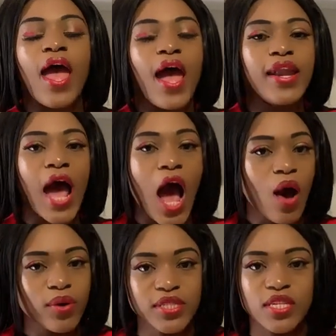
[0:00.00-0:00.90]
and
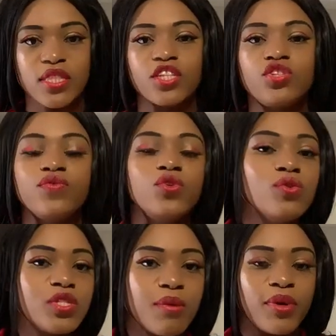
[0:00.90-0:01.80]
how is it that you've
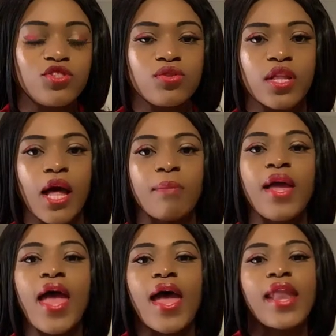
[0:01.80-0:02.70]
used the Menstrual Cup,
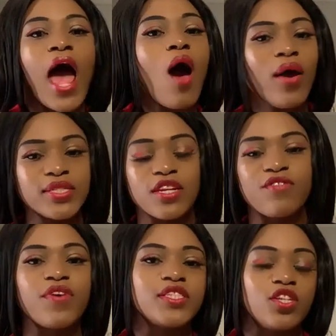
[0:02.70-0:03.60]
and how has it
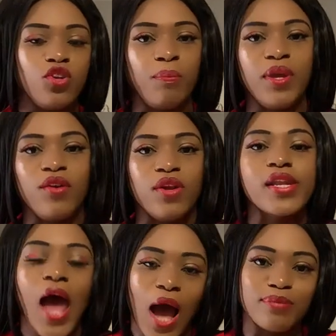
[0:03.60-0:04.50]
affected your period
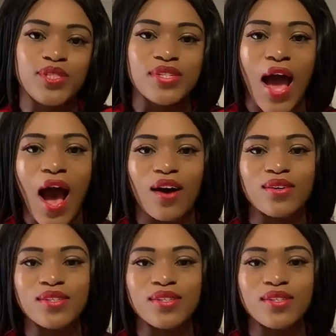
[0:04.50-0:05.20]
up to now.